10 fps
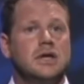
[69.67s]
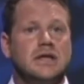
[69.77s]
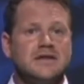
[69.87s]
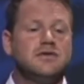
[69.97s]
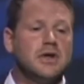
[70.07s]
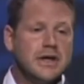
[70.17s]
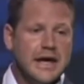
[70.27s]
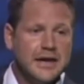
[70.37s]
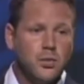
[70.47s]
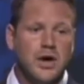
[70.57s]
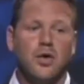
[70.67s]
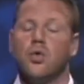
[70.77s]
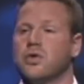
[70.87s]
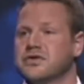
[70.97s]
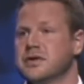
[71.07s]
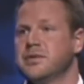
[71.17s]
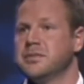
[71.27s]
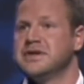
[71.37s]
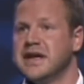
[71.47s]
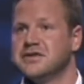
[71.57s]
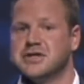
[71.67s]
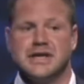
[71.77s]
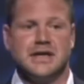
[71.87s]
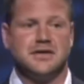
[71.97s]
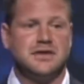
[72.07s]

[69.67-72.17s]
Let's look at what core supplementation is.